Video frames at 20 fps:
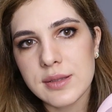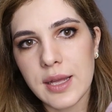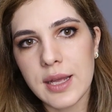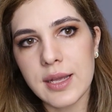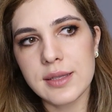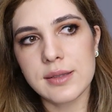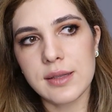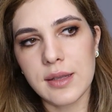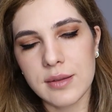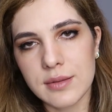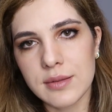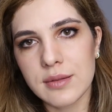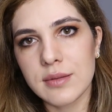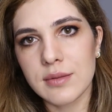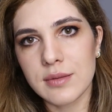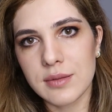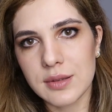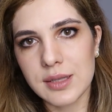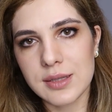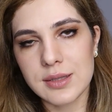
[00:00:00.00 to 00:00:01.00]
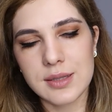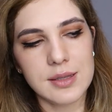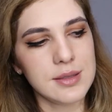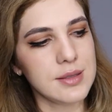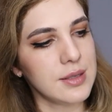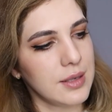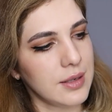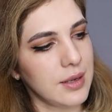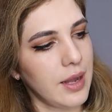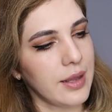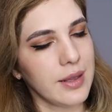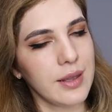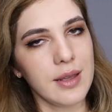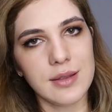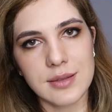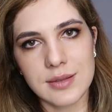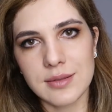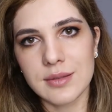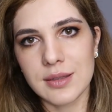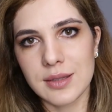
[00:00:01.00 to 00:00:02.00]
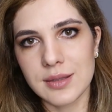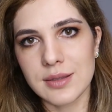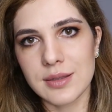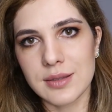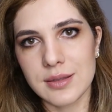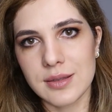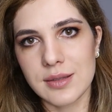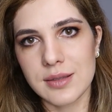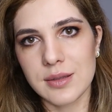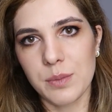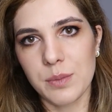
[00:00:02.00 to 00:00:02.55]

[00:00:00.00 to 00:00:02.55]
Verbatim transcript: days then this is it i guess this is the